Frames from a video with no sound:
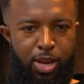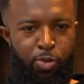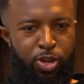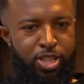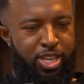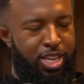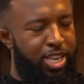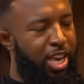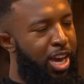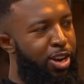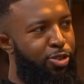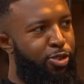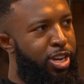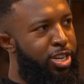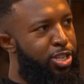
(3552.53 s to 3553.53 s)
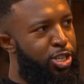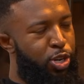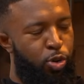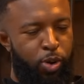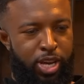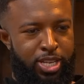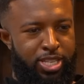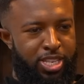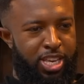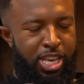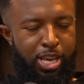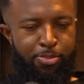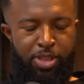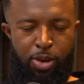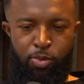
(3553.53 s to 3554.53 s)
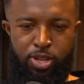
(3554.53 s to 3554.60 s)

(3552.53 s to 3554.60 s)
They want the get-rich-quick scheme.